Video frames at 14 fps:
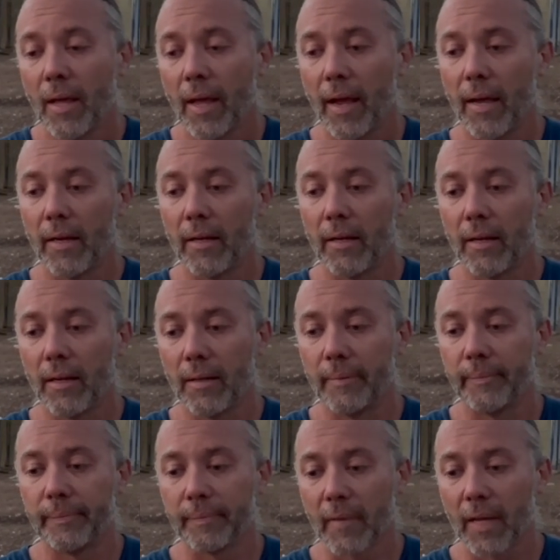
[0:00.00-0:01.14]
and
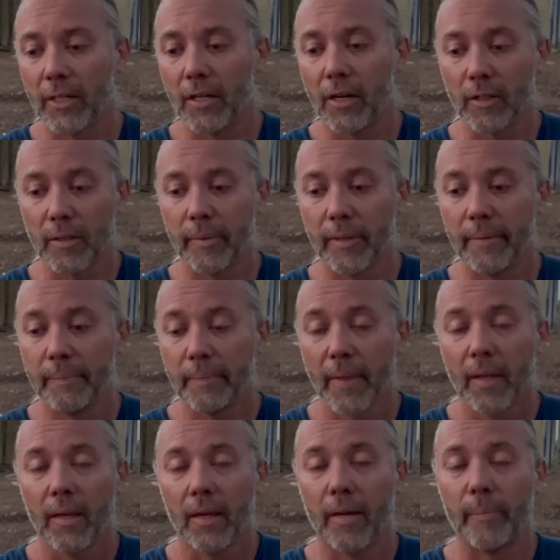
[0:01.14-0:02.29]
um, and talk to me.
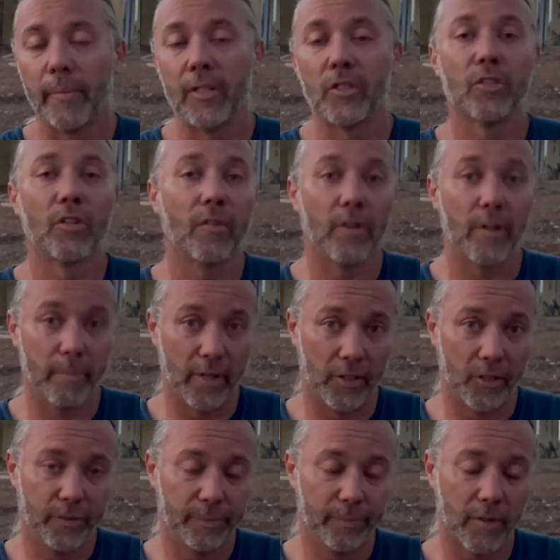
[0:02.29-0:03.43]
It means so very
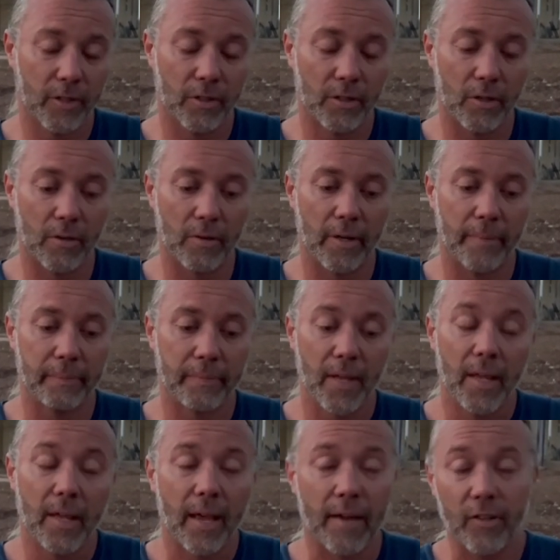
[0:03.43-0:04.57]
much. So um,
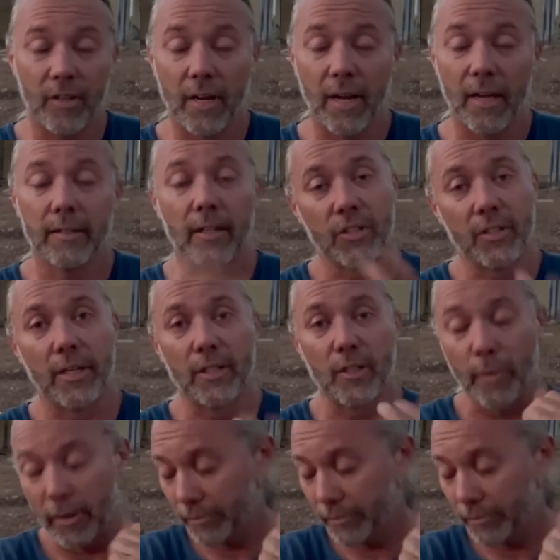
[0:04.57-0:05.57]
have a good night. I'll see you guys tomorrow.